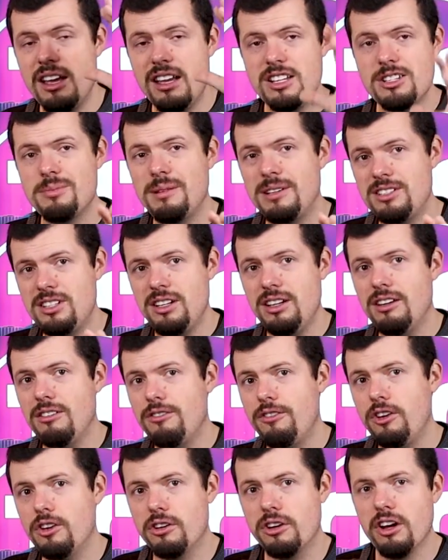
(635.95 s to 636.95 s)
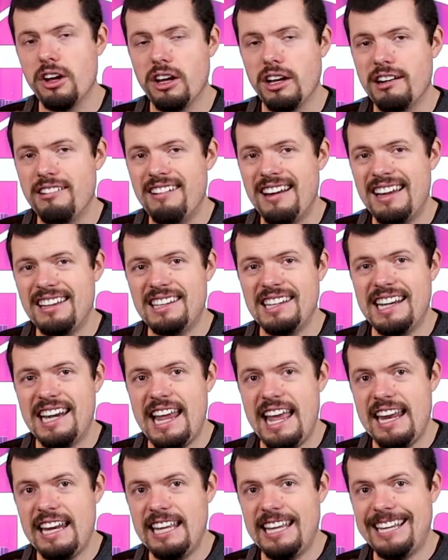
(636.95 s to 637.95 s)
especially if you're going around and
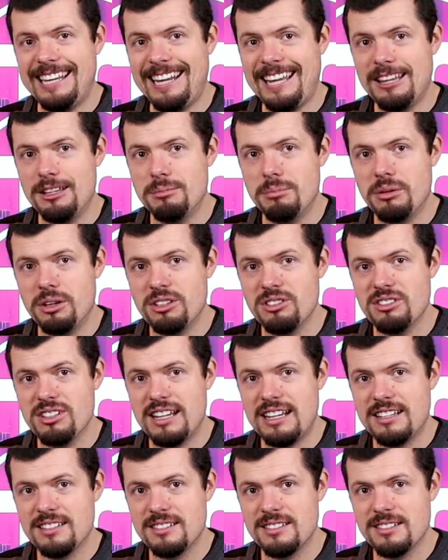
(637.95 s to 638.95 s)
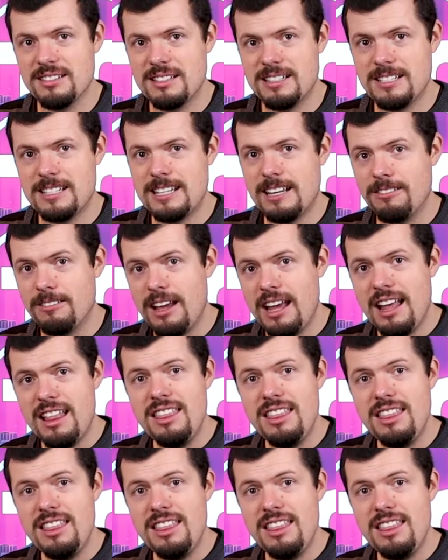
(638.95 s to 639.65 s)
landing at other bros' houses and stuff.